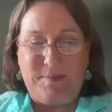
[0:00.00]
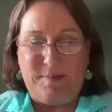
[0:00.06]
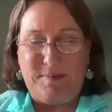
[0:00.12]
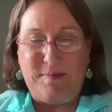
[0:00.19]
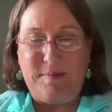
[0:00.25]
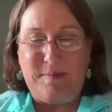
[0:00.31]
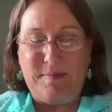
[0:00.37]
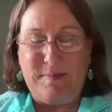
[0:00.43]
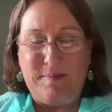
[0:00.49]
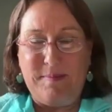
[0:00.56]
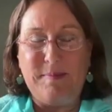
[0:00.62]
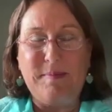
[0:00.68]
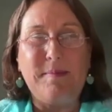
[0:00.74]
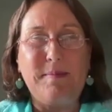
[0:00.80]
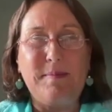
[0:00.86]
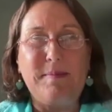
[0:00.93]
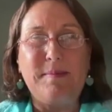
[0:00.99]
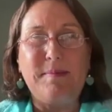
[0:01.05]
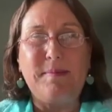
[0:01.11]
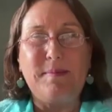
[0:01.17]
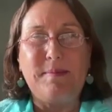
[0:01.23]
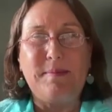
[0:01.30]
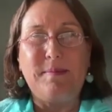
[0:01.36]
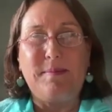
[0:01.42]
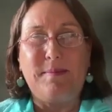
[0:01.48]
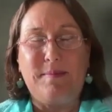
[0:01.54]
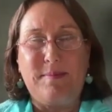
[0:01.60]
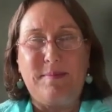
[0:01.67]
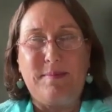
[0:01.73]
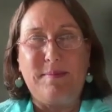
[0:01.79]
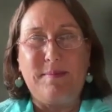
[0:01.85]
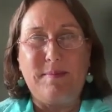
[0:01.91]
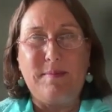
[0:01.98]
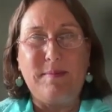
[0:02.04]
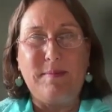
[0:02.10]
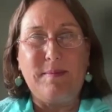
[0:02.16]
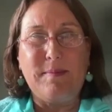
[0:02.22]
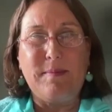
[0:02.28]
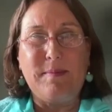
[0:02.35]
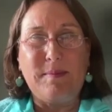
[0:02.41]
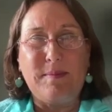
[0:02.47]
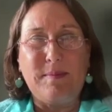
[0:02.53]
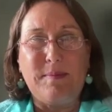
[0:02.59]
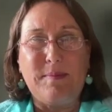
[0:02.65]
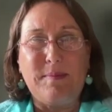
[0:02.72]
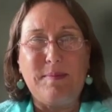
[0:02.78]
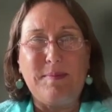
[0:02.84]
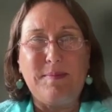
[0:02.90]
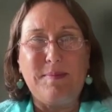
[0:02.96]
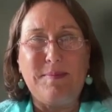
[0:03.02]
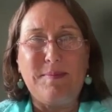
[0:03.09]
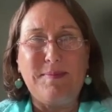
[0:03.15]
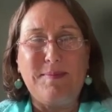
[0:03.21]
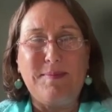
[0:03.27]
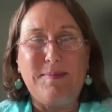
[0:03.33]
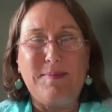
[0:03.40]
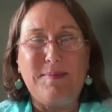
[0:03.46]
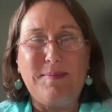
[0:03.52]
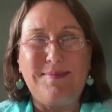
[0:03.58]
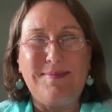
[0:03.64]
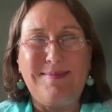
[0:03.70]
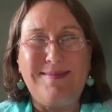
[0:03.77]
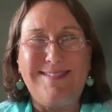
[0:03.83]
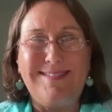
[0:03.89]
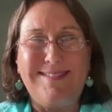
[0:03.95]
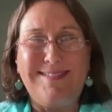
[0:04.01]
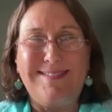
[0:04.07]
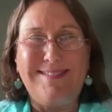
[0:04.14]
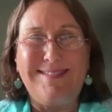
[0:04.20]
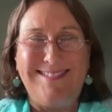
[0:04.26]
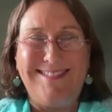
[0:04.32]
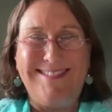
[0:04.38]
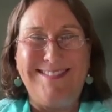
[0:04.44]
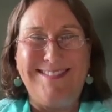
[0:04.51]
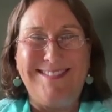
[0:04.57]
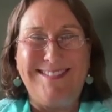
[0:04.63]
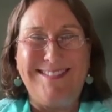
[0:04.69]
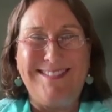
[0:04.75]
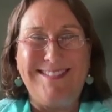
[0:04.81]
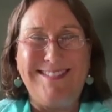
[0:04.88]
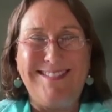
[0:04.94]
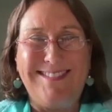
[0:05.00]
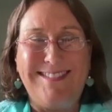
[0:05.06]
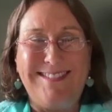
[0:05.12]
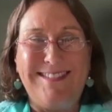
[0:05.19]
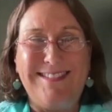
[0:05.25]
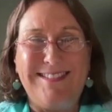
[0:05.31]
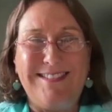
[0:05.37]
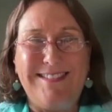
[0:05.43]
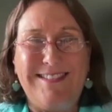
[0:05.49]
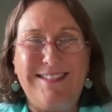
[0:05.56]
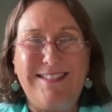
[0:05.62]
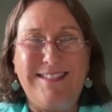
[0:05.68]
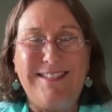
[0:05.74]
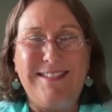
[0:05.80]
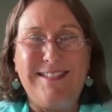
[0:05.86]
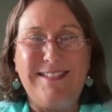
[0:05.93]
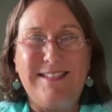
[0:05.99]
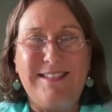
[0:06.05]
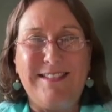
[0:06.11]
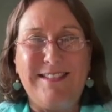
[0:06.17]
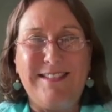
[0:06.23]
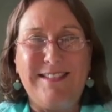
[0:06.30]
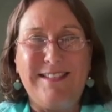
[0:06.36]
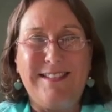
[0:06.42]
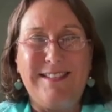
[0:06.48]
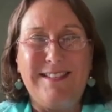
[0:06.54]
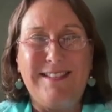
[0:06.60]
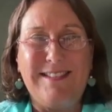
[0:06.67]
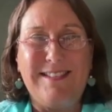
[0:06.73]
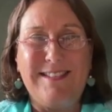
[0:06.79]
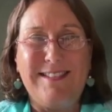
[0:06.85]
[no speech]